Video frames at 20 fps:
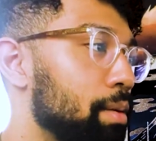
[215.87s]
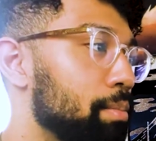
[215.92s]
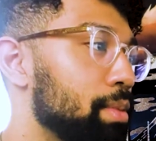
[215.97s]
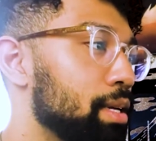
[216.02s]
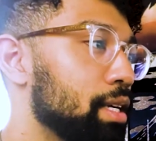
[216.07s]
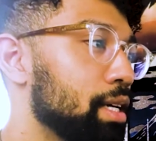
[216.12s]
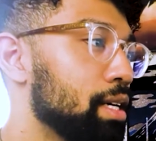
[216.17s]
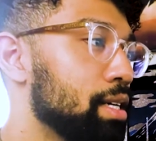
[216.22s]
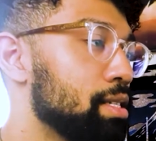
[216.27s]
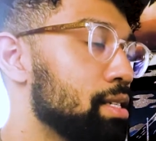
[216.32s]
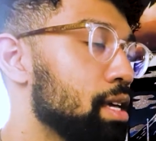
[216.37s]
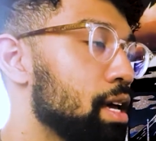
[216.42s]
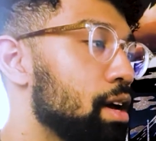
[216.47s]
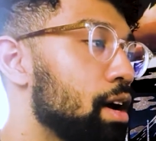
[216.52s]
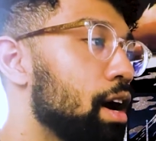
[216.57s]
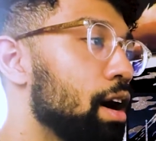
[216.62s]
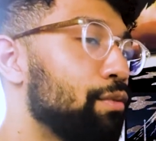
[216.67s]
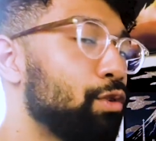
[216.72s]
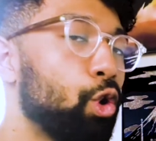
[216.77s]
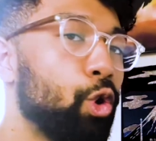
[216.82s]
because
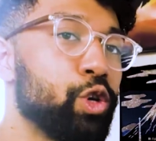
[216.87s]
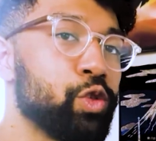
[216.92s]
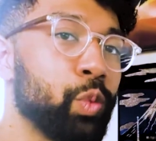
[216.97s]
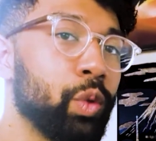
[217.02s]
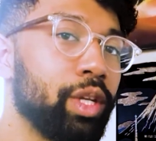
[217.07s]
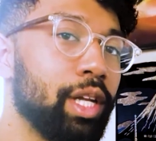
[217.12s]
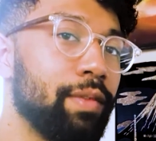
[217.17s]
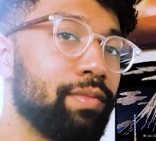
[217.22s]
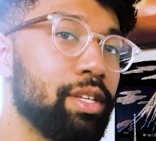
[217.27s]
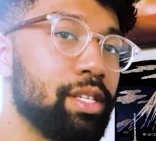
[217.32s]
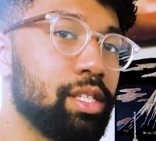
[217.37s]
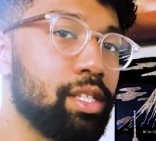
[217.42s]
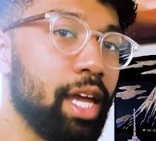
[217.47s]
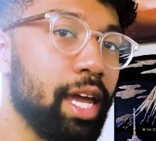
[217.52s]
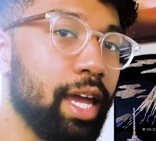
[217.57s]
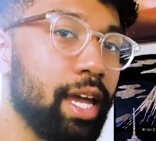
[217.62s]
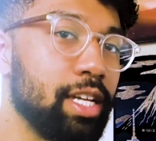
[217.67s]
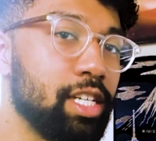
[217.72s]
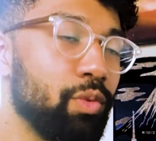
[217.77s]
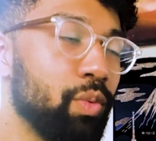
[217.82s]
of course we love the
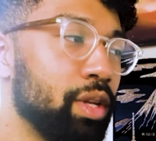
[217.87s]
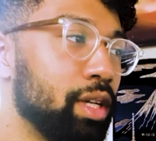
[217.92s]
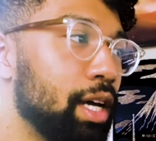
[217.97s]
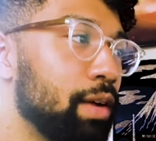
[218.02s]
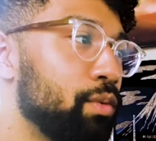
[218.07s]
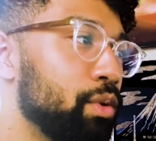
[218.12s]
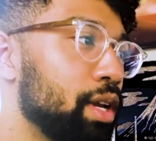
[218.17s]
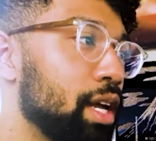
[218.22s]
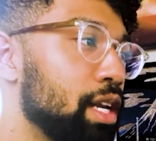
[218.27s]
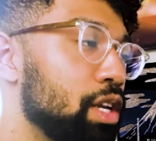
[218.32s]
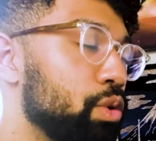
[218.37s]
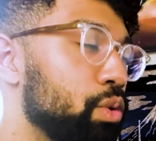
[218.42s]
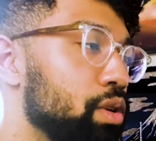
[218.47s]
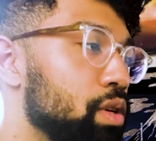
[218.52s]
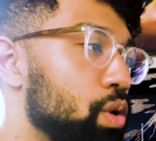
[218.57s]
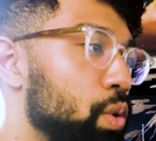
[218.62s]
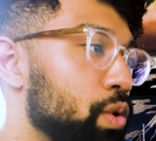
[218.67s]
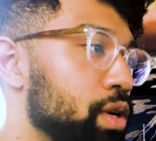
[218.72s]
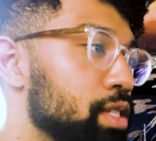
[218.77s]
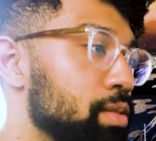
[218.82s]
stage and we love when they do
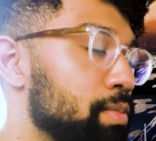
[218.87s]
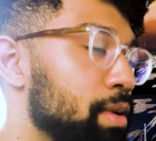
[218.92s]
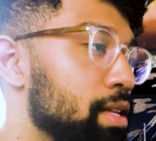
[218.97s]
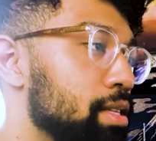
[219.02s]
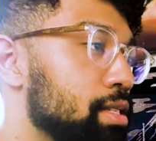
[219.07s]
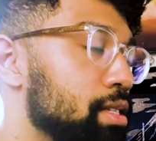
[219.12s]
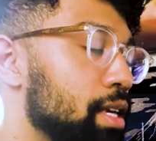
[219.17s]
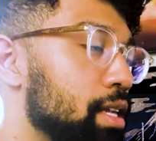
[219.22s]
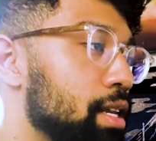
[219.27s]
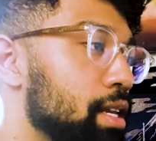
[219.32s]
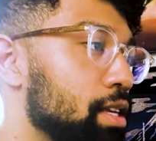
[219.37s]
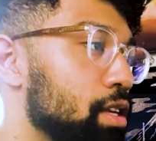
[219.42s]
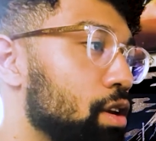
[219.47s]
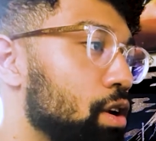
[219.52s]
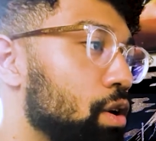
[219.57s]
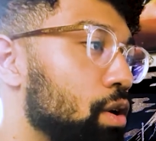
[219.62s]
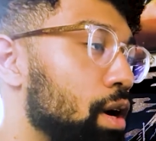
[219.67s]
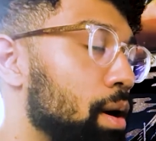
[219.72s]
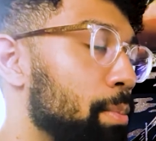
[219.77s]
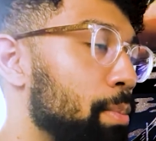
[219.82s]
endorsements and, you
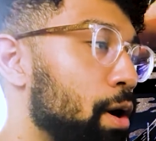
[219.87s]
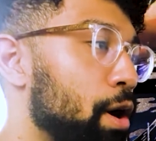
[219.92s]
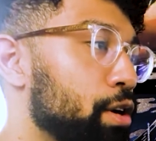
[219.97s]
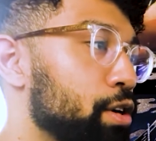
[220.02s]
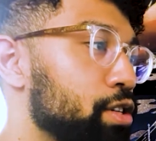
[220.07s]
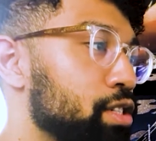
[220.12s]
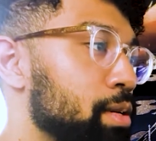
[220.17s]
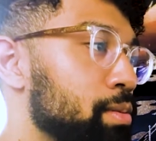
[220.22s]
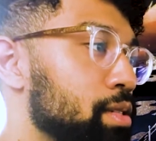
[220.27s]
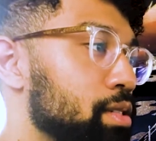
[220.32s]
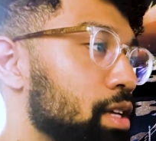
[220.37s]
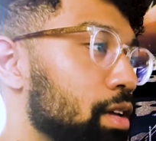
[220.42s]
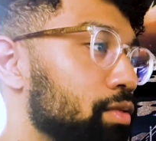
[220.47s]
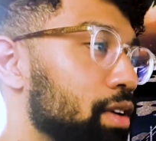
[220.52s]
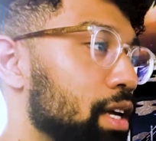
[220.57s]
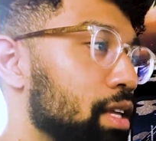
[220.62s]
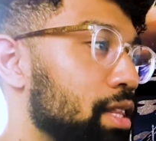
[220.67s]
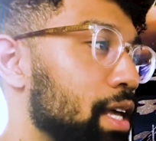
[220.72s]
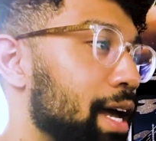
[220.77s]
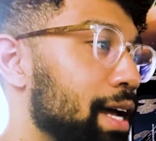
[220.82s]
know, partnerships and stuff
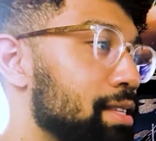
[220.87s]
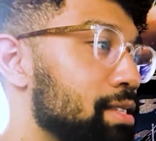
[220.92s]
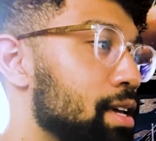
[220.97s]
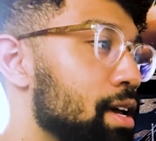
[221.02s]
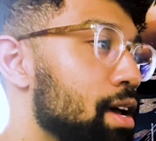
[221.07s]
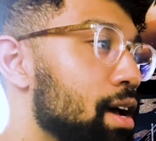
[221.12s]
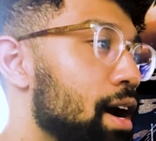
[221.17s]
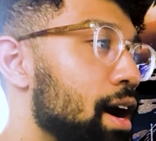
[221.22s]
like that.